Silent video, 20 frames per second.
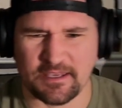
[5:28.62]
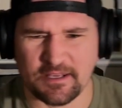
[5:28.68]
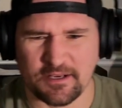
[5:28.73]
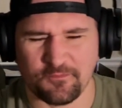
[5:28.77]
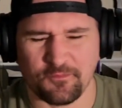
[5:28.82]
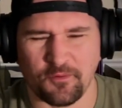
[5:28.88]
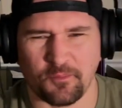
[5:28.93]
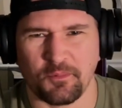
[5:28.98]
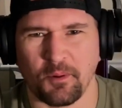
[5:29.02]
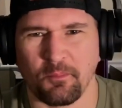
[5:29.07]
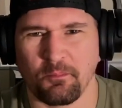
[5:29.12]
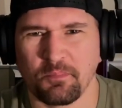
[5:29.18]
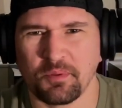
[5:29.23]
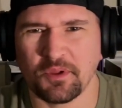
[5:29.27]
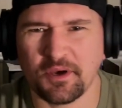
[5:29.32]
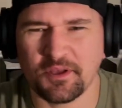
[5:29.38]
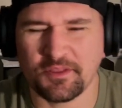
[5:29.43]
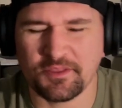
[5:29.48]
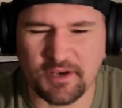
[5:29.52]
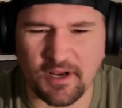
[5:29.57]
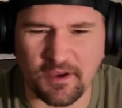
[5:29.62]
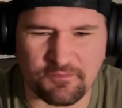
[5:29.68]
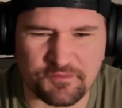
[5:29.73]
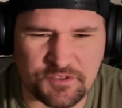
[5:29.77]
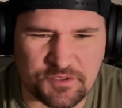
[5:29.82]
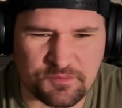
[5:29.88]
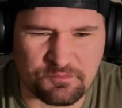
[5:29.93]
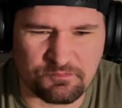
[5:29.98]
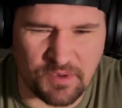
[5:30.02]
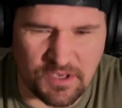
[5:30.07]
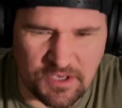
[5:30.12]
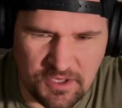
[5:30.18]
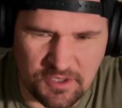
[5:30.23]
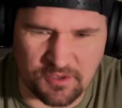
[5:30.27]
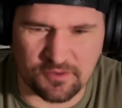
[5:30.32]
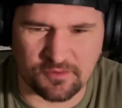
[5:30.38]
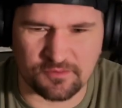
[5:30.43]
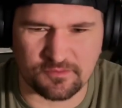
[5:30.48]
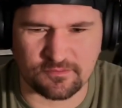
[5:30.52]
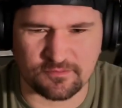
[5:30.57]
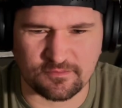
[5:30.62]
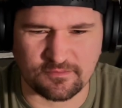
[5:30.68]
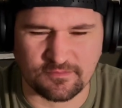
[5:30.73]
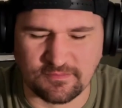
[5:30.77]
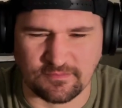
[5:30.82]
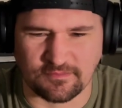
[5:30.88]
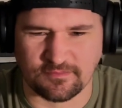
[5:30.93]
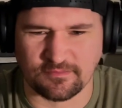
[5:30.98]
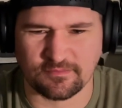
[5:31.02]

from the blood that I've spilled. Mm.